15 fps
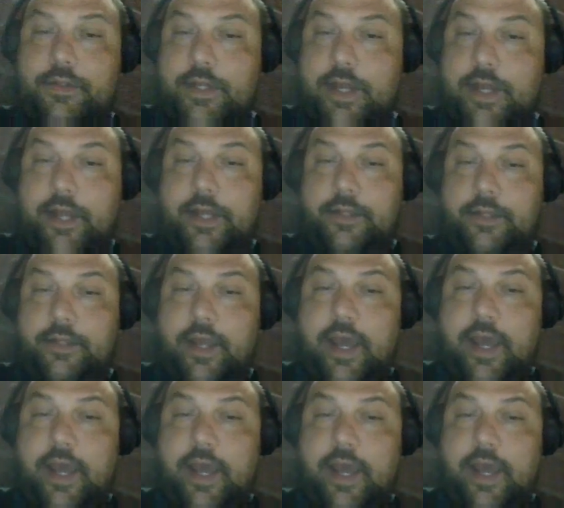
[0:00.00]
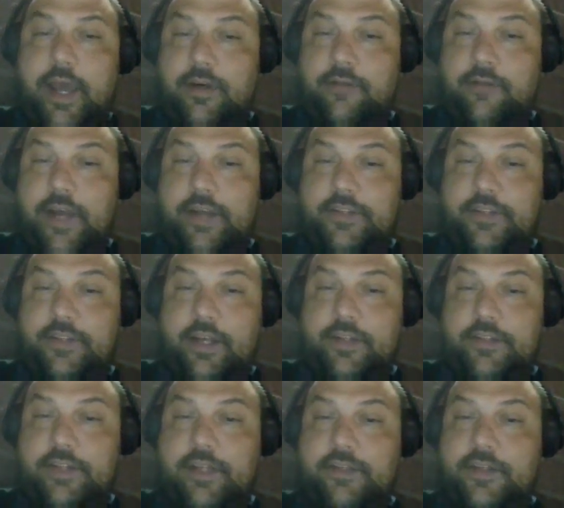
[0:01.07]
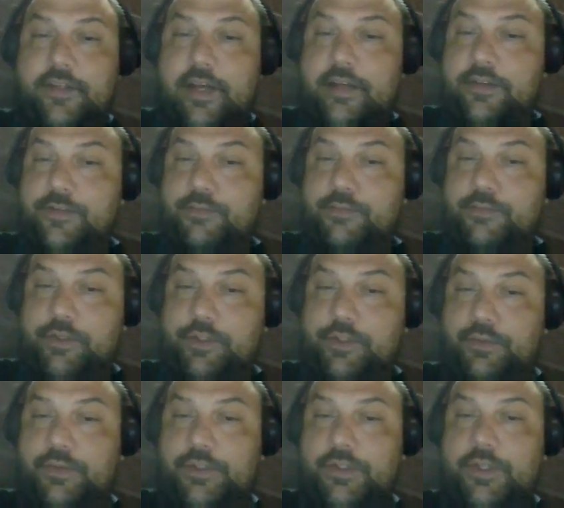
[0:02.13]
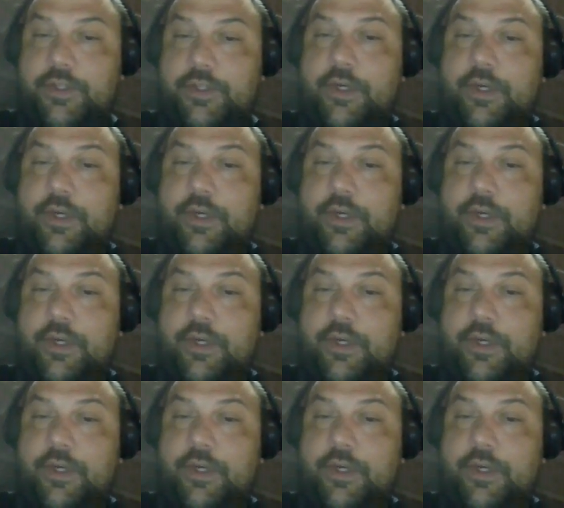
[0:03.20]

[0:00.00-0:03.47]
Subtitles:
today look at vast data sets, and that has produced